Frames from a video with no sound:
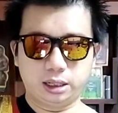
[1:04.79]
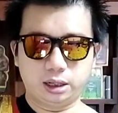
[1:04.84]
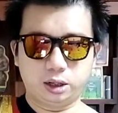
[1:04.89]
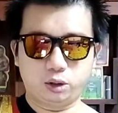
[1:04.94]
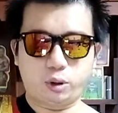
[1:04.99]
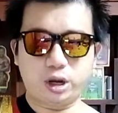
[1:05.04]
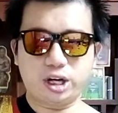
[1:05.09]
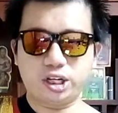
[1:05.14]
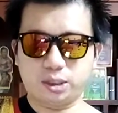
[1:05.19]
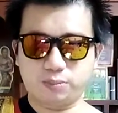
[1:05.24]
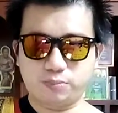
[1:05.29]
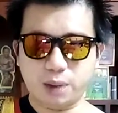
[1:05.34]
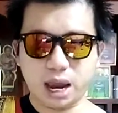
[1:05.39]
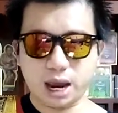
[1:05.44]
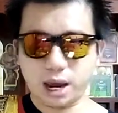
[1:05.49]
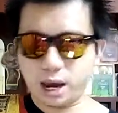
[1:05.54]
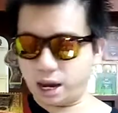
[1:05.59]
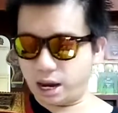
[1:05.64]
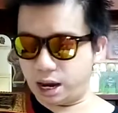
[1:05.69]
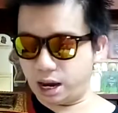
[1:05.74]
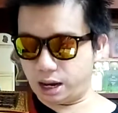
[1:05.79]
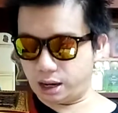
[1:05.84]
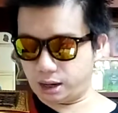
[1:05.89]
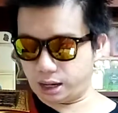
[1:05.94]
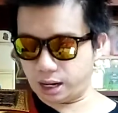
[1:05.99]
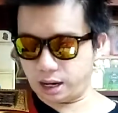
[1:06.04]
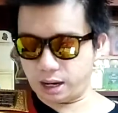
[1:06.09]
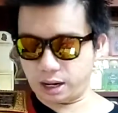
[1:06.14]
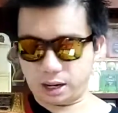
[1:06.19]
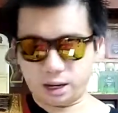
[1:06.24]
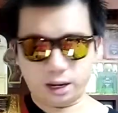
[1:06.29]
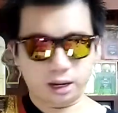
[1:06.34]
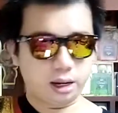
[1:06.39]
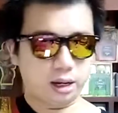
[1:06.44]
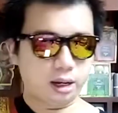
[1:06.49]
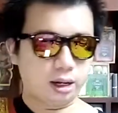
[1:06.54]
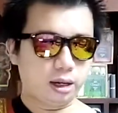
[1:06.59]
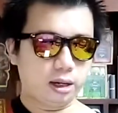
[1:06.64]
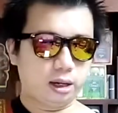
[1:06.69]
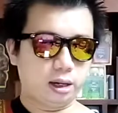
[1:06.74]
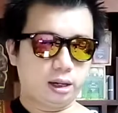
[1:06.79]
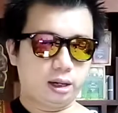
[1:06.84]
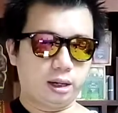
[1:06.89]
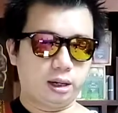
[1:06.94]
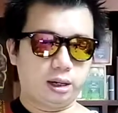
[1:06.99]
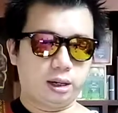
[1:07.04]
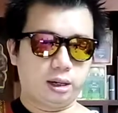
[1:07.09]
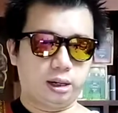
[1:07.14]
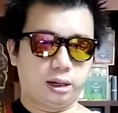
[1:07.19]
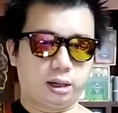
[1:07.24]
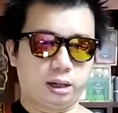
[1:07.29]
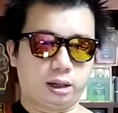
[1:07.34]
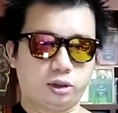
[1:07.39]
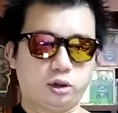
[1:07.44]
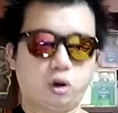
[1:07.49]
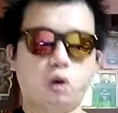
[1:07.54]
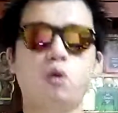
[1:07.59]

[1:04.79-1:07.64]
Chris Bay, okay? So